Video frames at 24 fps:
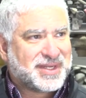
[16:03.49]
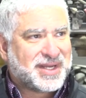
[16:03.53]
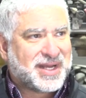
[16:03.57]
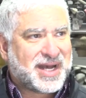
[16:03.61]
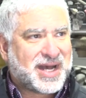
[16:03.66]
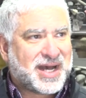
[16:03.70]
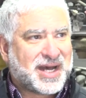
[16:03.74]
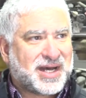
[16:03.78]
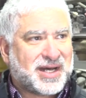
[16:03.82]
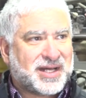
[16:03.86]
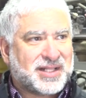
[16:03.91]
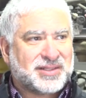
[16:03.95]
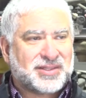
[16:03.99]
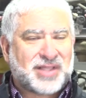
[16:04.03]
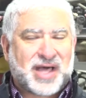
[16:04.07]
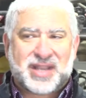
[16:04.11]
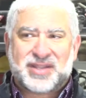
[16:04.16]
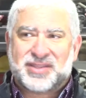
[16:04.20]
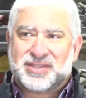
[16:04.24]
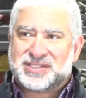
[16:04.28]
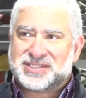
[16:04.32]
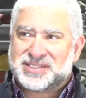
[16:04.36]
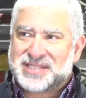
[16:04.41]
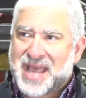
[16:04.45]
Uh, a lot of
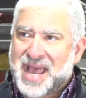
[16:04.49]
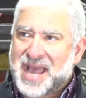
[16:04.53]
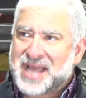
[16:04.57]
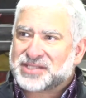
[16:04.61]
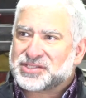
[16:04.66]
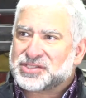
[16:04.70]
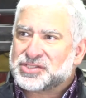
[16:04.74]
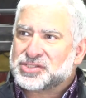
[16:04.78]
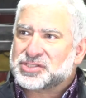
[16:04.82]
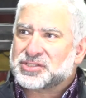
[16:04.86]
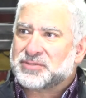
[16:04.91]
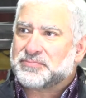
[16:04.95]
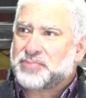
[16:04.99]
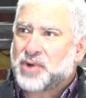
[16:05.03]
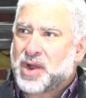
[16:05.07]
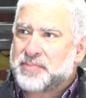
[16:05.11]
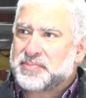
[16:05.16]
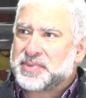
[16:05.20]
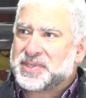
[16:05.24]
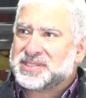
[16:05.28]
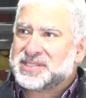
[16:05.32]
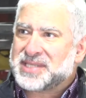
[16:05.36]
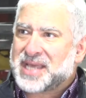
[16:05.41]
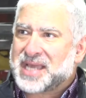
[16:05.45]
the taxes or
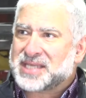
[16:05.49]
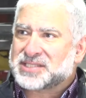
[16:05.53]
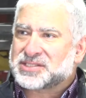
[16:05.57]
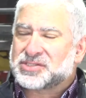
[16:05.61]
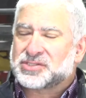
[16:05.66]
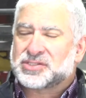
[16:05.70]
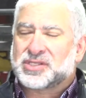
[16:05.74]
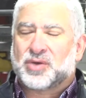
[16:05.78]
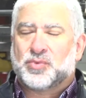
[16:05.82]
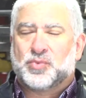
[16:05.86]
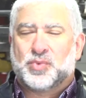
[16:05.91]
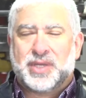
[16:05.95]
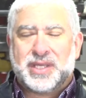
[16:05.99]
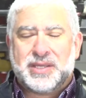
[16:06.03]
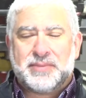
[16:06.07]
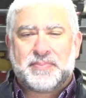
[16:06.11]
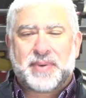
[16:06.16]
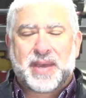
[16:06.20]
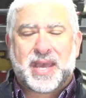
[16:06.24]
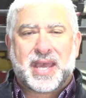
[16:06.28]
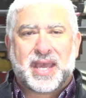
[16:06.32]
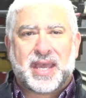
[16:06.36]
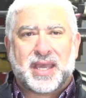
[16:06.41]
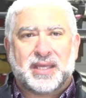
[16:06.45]
property taxes that we
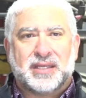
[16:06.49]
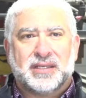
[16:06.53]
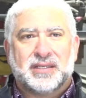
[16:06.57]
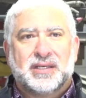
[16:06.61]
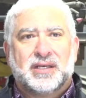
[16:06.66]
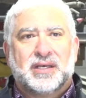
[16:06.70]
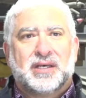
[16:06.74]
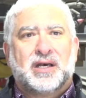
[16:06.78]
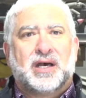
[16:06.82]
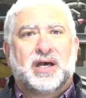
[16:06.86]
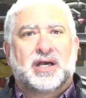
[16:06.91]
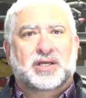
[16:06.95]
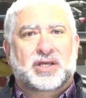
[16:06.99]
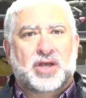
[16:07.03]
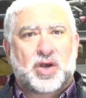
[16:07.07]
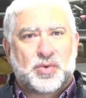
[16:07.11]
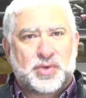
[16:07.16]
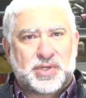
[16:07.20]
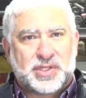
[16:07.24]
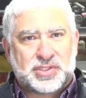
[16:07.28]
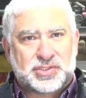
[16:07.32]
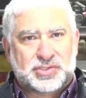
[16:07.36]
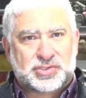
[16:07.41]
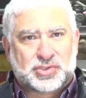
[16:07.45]
pay uh, go
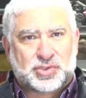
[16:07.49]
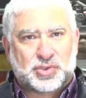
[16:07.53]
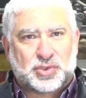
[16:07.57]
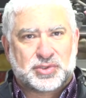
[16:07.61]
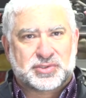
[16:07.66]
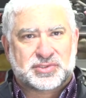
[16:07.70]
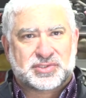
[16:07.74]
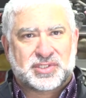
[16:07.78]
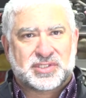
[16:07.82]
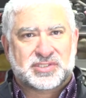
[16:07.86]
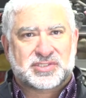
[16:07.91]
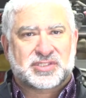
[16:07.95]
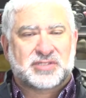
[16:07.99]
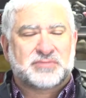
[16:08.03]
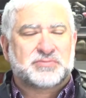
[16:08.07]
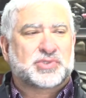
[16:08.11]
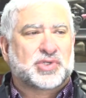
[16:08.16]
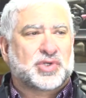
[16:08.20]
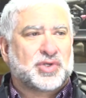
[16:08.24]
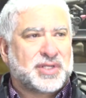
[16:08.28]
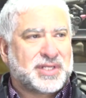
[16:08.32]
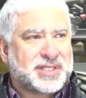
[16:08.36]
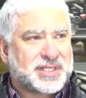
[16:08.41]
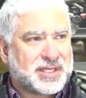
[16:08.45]
into the school systems
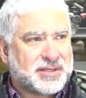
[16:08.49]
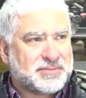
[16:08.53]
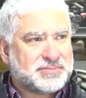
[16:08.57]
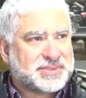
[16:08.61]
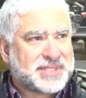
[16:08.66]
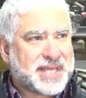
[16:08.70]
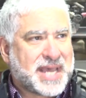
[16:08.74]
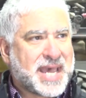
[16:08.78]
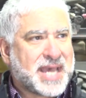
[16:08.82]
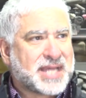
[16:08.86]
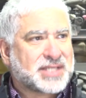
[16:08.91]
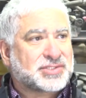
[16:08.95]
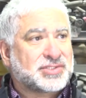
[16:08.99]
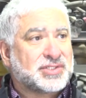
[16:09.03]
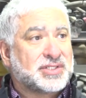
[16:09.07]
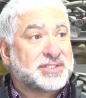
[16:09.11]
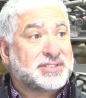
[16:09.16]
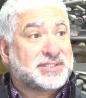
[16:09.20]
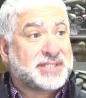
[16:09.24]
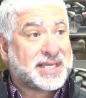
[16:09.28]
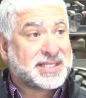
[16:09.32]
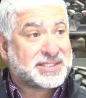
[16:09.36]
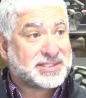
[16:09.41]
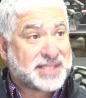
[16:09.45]
or income tax, and it
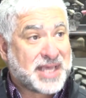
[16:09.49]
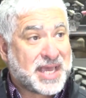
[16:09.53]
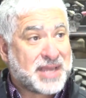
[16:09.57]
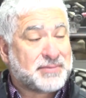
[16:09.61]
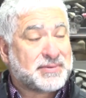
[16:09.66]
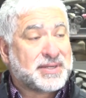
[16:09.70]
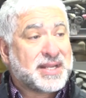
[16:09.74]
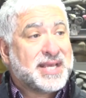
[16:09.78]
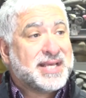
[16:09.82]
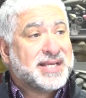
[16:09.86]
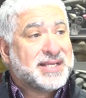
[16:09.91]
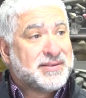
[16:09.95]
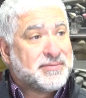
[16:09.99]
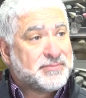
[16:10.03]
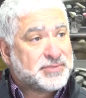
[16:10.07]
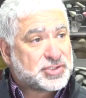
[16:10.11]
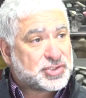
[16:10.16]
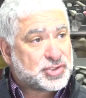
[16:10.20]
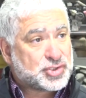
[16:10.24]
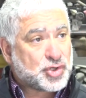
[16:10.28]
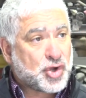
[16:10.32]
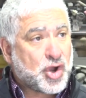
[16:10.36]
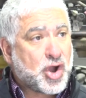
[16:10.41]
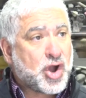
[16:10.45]
takes that
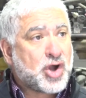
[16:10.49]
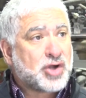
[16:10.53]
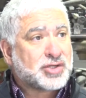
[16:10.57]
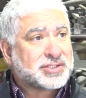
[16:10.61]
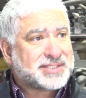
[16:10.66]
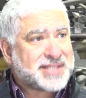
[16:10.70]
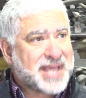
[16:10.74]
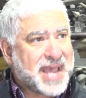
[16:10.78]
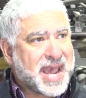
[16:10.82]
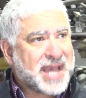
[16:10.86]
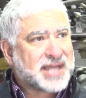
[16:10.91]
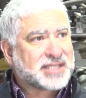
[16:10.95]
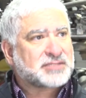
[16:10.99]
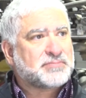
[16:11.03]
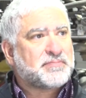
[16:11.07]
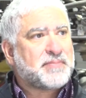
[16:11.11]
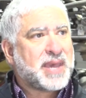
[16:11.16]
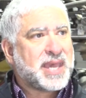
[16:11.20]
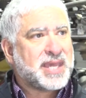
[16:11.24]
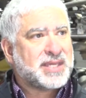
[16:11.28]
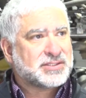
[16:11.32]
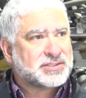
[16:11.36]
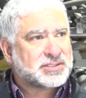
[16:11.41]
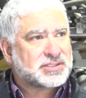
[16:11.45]
strong tax
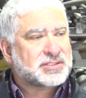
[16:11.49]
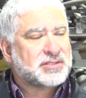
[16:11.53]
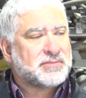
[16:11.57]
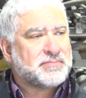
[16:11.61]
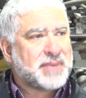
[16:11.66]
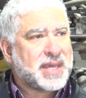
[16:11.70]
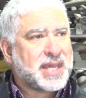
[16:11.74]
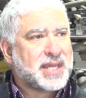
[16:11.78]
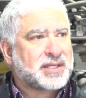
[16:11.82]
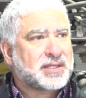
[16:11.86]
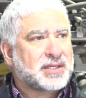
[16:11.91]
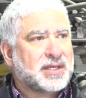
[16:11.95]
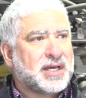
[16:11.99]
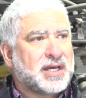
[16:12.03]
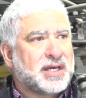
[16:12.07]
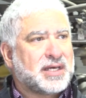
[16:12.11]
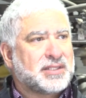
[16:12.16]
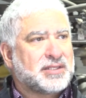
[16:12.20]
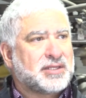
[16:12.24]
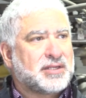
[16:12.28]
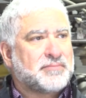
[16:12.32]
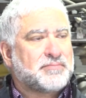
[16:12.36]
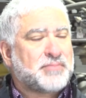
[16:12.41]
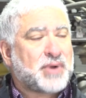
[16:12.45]
base to make uh,
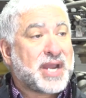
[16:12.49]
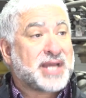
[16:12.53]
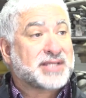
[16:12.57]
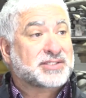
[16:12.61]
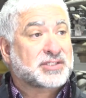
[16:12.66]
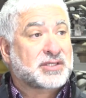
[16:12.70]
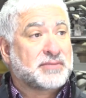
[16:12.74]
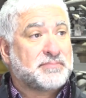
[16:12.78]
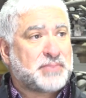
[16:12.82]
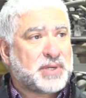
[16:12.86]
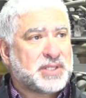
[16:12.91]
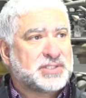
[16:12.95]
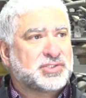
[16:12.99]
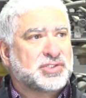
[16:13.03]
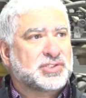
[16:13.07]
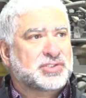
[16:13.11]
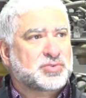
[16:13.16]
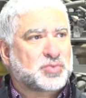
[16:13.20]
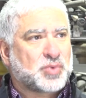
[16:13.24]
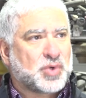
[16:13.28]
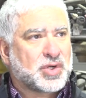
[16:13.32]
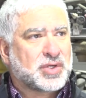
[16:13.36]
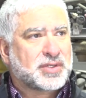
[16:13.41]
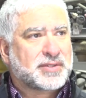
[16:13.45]
Nebraska budgets
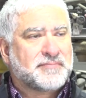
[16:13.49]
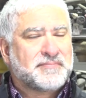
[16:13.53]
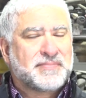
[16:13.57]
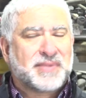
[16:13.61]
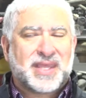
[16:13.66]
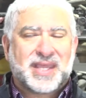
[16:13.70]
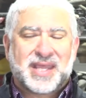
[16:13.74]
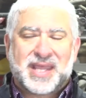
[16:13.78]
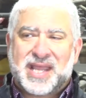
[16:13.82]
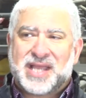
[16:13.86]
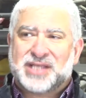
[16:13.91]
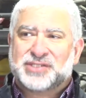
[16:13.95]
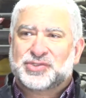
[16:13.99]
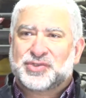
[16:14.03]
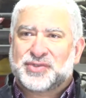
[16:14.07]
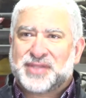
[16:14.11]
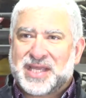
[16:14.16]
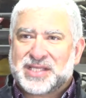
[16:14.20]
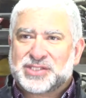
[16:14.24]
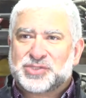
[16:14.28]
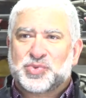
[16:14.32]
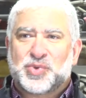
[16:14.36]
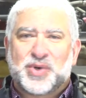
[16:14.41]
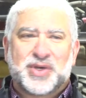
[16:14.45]
work. And so
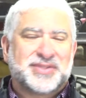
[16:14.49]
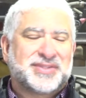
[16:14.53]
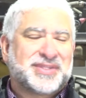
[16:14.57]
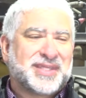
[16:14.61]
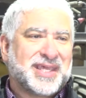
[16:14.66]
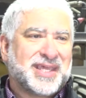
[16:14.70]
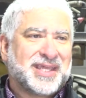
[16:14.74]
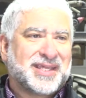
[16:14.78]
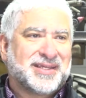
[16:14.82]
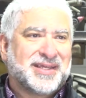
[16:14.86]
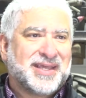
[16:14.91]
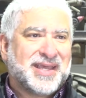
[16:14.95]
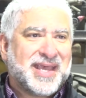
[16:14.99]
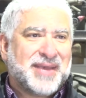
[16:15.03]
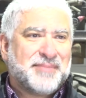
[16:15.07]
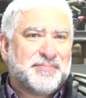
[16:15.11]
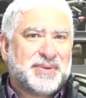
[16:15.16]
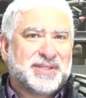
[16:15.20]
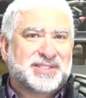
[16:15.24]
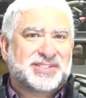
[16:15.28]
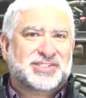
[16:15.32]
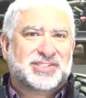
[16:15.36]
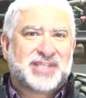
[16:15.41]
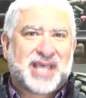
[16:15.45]
that's one thing.
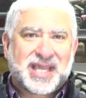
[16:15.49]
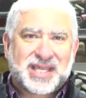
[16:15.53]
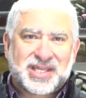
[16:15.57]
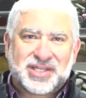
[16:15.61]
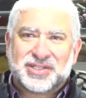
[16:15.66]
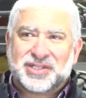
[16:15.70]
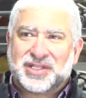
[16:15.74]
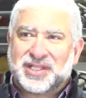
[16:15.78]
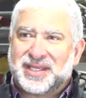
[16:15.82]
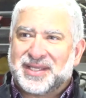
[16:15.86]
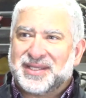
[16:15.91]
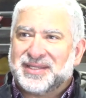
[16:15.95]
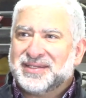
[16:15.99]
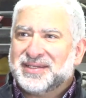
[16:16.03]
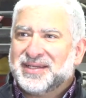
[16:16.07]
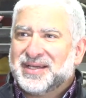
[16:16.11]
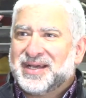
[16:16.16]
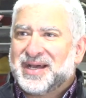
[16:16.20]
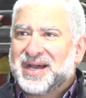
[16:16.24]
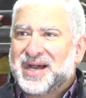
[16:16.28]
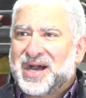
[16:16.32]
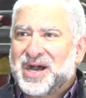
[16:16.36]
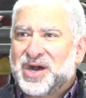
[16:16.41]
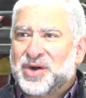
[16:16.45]
But secondly,
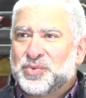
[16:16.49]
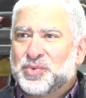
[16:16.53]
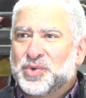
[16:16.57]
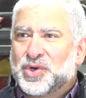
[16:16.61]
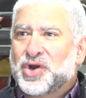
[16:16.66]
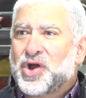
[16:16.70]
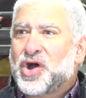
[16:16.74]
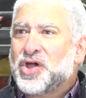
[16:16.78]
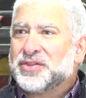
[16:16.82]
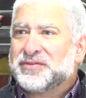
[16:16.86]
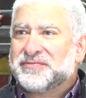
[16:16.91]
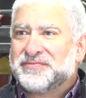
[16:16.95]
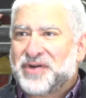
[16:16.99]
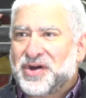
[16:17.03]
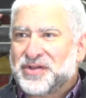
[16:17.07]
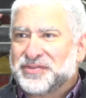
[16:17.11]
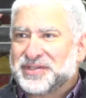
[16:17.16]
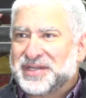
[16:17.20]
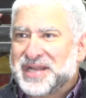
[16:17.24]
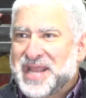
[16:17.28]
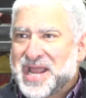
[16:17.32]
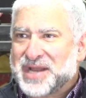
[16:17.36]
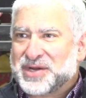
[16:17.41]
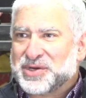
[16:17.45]
uh, we're all involved
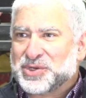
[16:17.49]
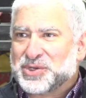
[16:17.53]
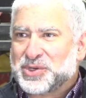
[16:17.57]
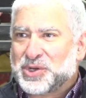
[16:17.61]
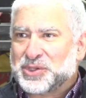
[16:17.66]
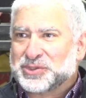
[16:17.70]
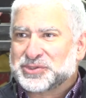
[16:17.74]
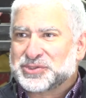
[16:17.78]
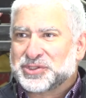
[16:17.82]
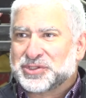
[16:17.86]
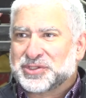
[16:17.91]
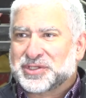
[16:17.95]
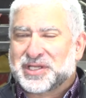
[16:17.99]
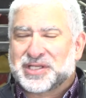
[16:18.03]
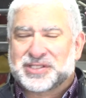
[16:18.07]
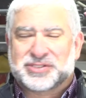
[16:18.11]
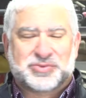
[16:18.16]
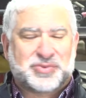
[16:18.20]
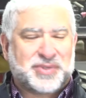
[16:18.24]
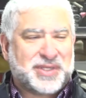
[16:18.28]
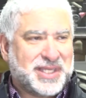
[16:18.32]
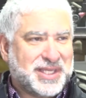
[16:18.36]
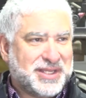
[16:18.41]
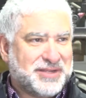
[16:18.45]
in agriculture because
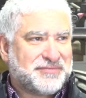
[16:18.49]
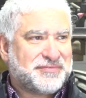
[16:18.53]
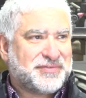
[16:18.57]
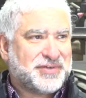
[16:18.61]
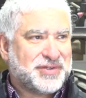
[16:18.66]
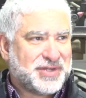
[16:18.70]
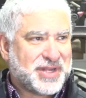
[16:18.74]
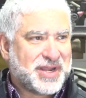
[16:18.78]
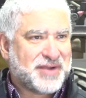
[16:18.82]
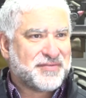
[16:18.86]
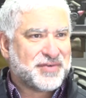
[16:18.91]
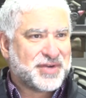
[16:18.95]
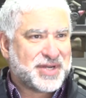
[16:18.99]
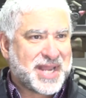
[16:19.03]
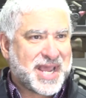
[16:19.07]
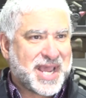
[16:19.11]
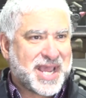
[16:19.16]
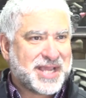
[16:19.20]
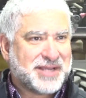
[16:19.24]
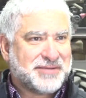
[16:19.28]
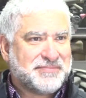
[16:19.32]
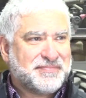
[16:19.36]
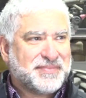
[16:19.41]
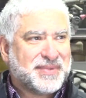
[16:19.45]
we eat food every
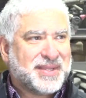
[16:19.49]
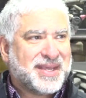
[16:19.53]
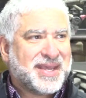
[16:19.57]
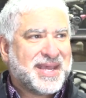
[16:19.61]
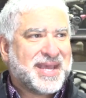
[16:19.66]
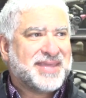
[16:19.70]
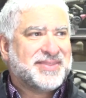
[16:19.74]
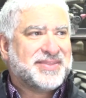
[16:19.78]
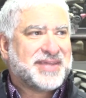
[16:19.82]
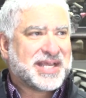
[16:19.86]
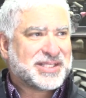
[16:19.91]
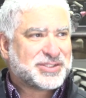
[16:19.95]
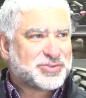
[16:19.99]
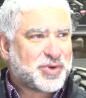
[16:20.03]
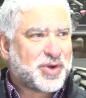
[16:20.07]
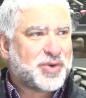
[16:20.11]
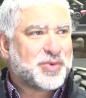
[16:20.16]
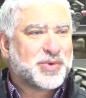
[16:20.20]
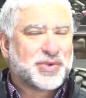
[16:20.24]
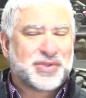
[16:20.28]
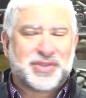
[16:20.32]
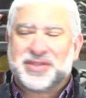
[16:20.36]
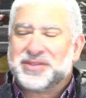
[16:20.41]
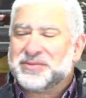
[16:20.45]
day. And that's what
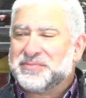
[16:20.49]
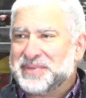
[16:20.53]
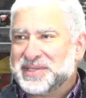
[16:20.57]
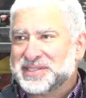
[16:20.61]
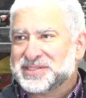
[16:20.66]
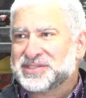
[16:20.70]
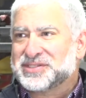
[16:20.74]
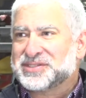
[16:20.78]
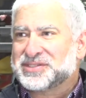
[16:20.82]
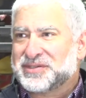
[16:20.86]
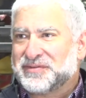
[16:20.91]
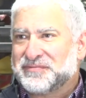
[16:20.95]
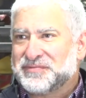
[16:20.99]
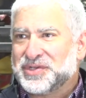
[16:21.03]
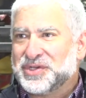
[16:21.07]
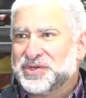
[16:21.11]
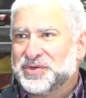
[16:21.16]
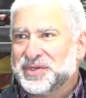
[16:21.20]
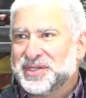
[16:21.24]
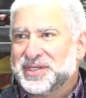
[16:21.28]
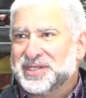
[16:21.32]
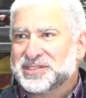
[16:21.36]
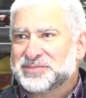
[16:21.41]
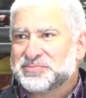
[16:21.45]
we're in the business of
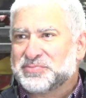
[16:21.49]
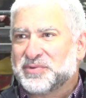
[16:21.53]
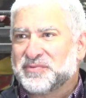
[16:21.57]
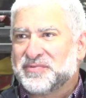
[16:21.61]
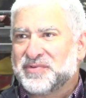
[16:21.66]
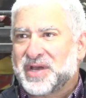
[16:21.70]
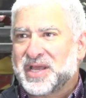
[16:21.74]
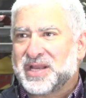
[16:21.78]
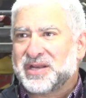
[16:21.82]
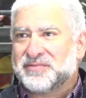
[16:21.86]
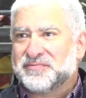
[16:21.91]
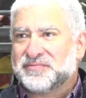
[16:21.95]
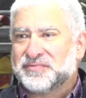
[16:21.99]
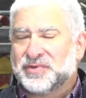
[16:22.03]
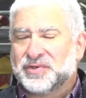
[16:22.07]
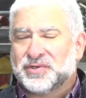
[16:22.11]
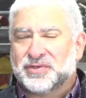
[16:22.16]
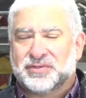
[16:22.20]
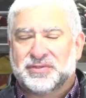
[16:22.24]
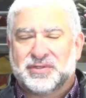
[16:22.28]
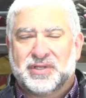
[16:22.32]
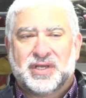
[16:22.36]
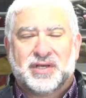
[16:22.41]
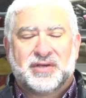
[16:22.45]
doing is providing
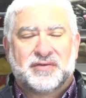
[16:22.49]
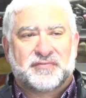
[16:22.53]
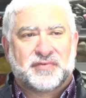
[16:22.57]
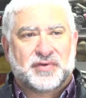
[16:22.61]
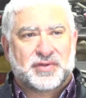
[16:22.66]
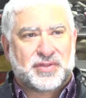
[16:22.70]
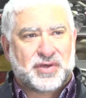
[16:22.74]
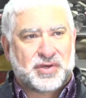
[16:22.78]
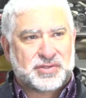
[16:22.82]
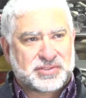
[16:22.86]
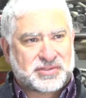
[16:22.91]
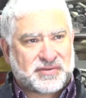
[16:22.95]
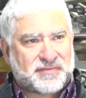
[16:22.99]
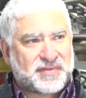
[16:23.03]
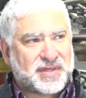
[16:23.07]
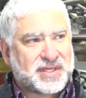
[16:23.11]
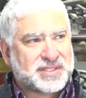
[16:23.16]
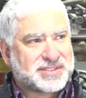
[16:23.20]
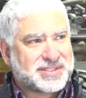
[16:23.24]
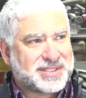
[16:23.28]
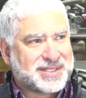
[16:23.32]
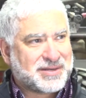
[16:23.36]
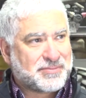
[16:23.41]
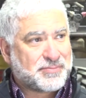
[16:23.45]
food for those of
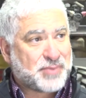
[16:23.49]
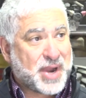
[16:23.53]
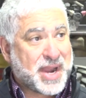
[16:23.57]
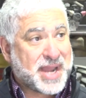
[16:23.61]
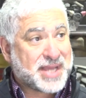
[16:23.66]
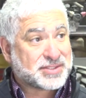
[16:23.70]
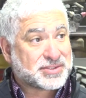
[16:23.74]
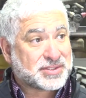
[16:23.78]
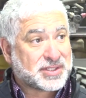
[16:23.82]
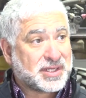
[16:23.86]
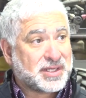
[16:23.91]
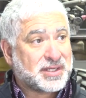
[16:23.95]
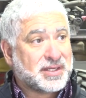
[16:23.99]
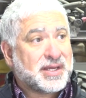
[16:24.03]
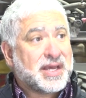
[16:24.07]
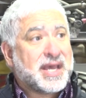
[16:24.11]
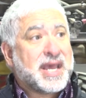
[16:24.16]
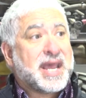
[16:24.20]
us in Nebraska